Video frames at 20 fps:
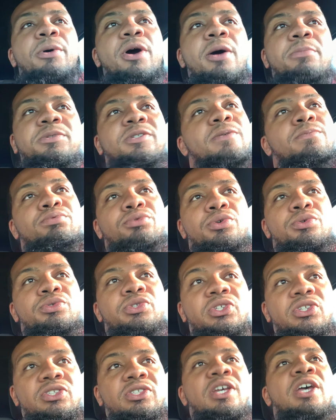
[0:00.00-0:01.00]
bumps and
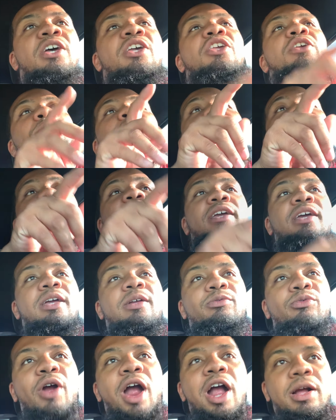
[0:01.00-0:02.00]
bruises. You might
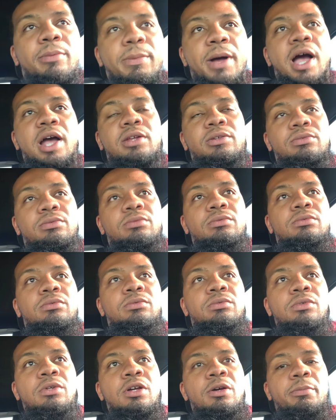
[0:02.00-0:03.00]
hit rock
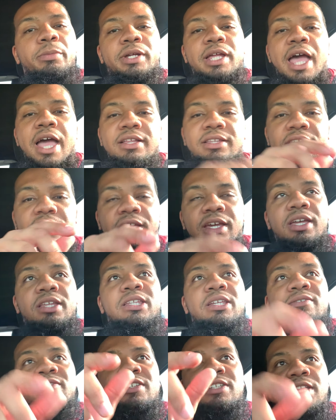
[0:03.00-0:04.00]
bottom. But at the
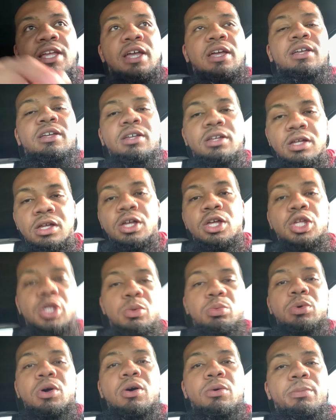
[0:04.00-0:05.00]
end of the day,
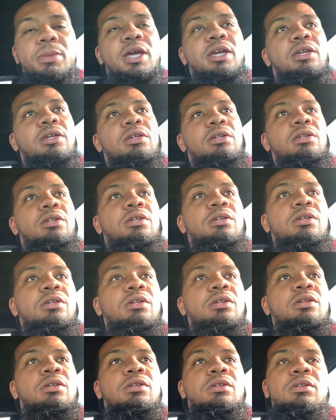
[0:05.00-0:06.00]
you will make it.
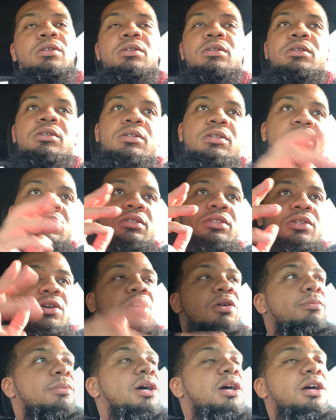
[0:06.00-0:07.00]
So,
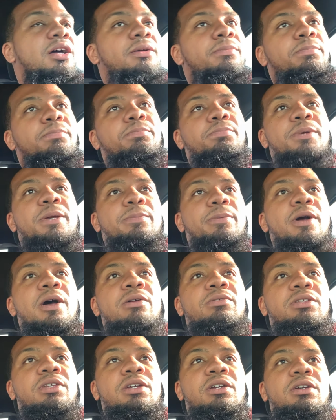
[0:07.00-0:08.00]
all my people
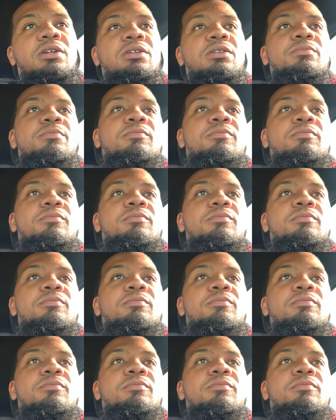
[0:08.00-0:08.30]
out there,